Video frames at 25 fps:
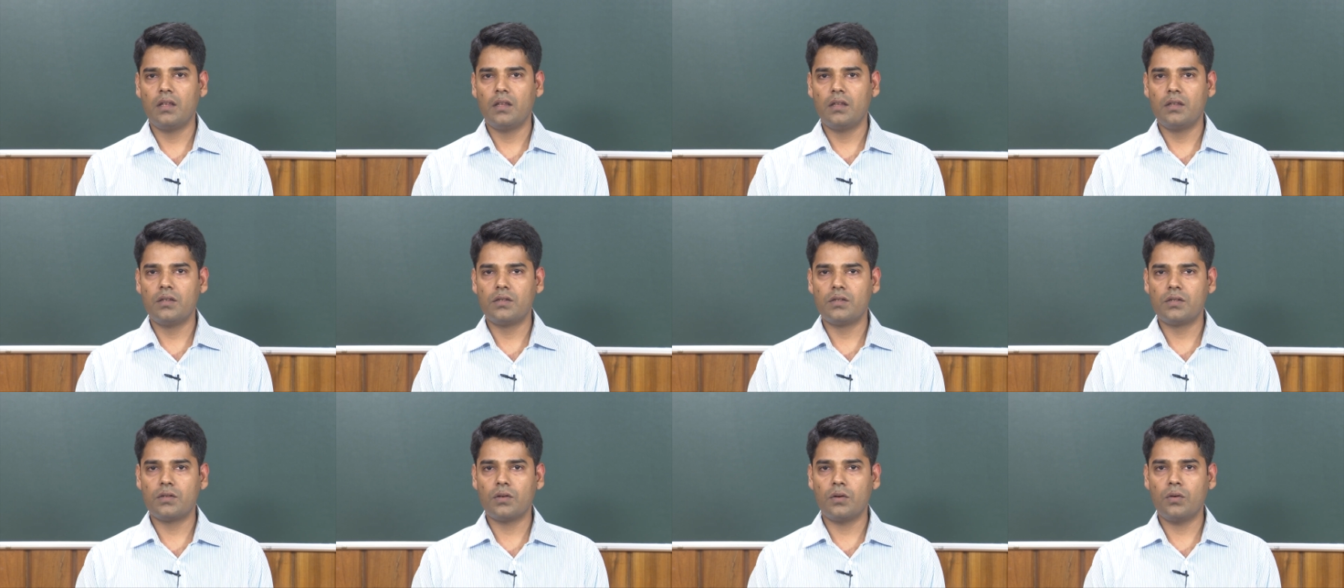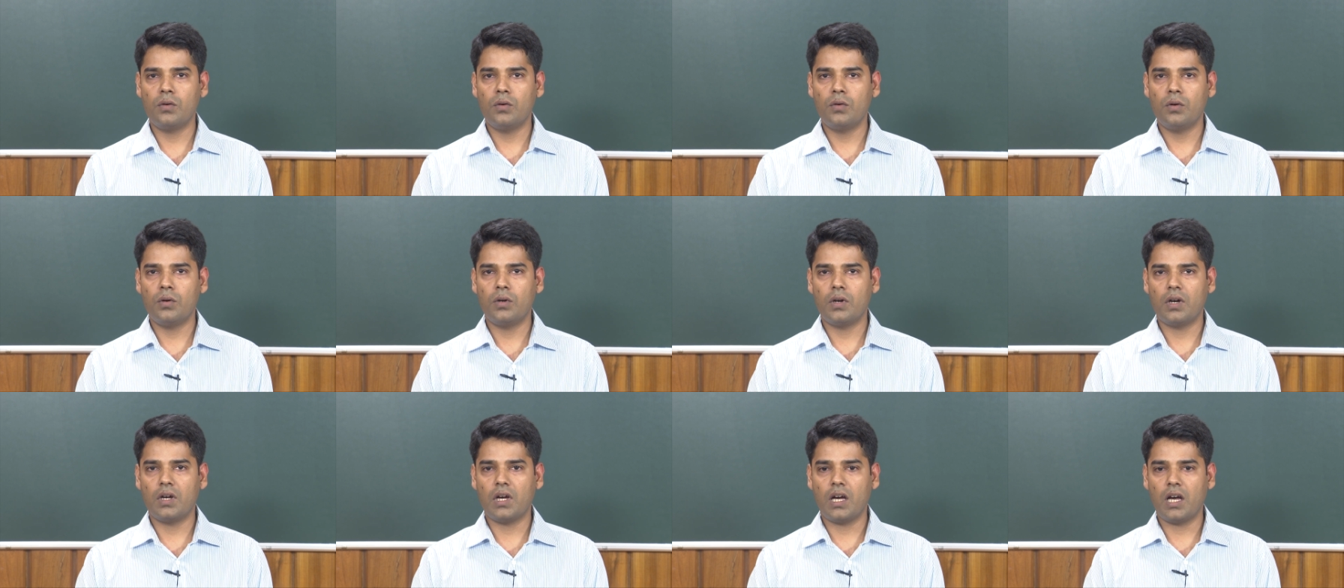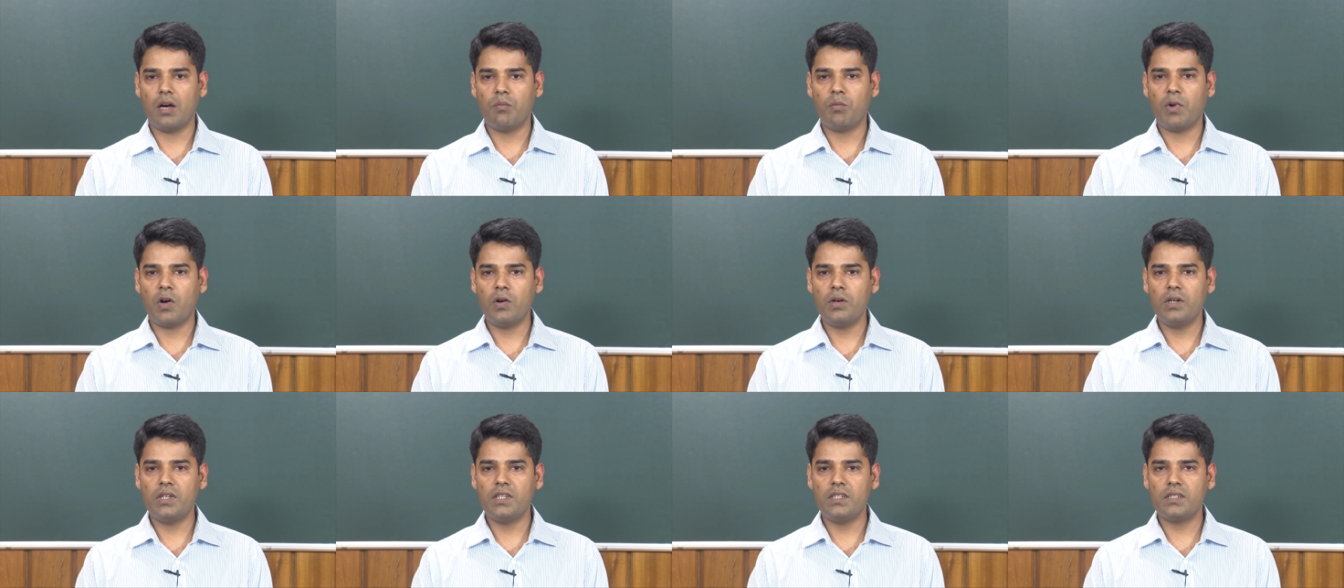So,
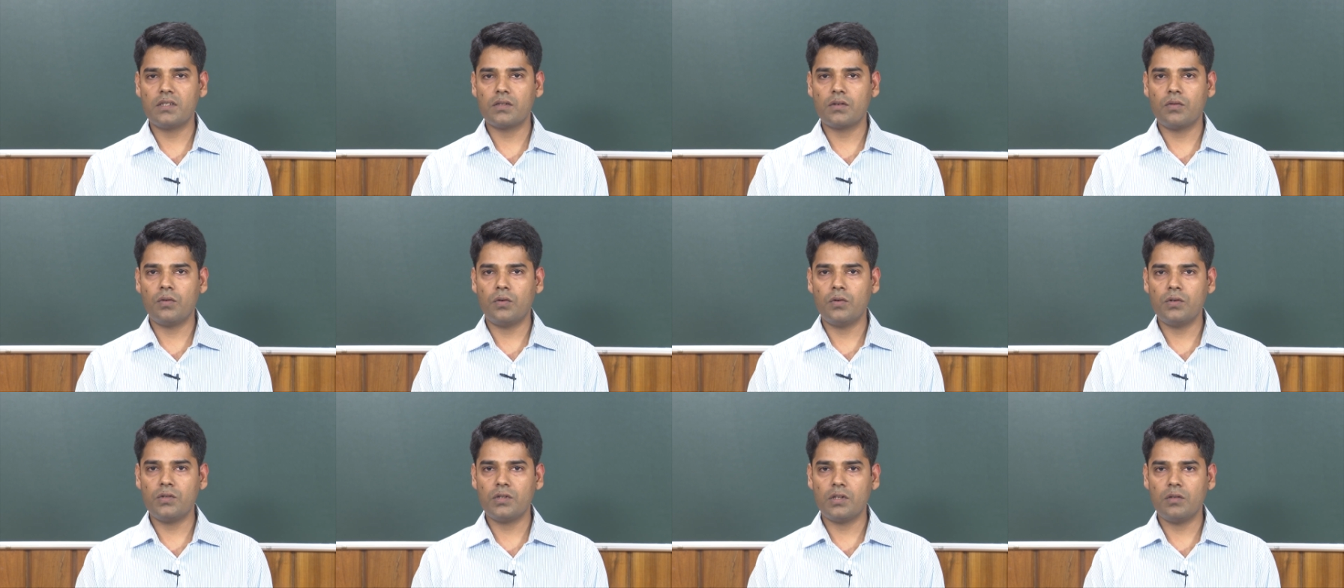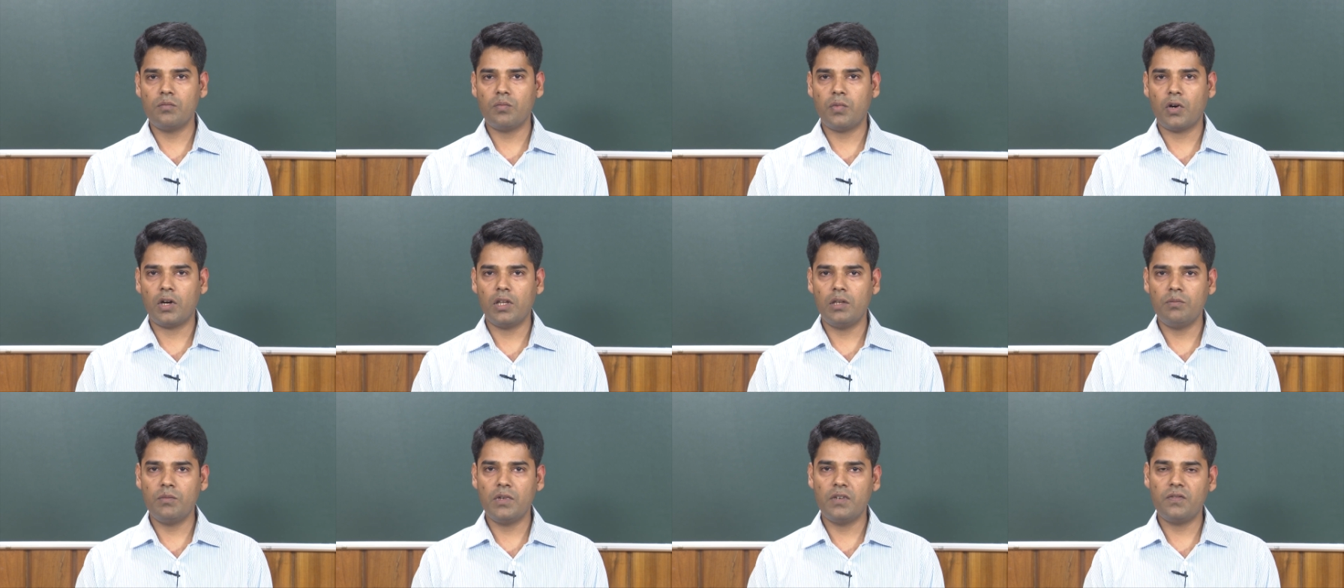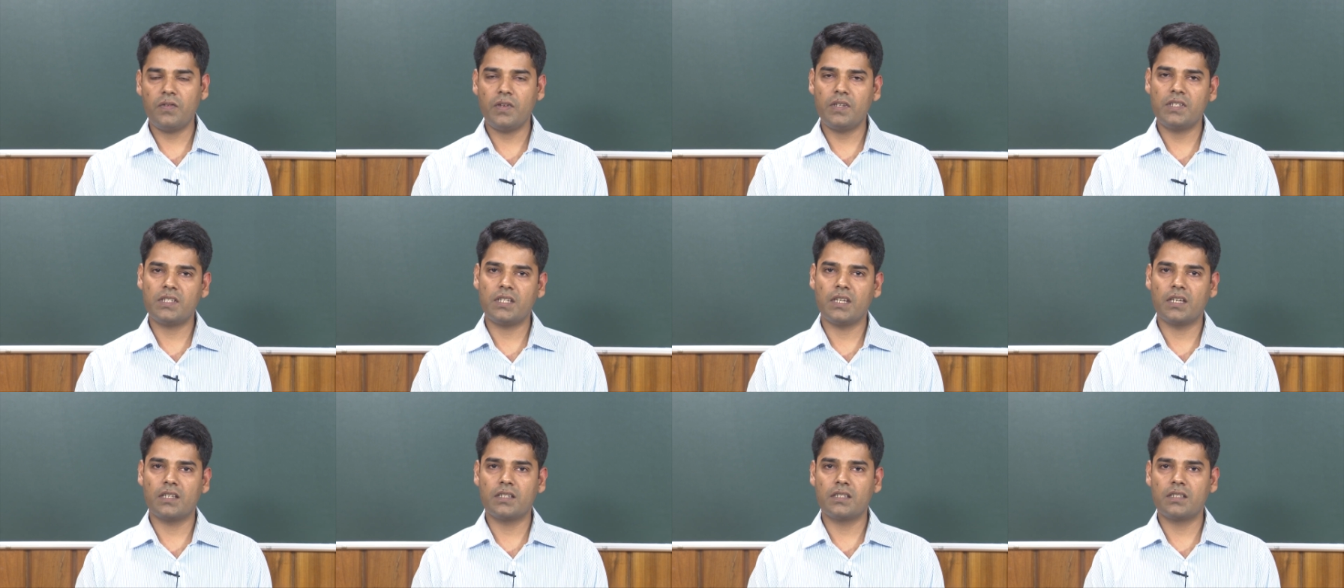about this course on polymer
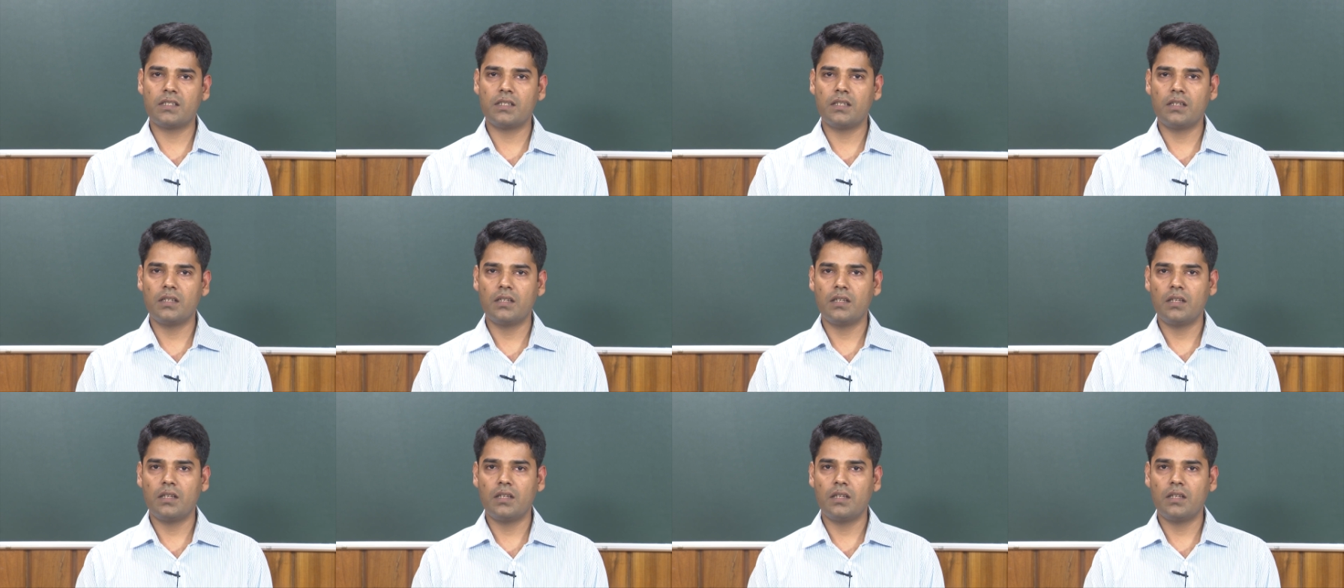physics,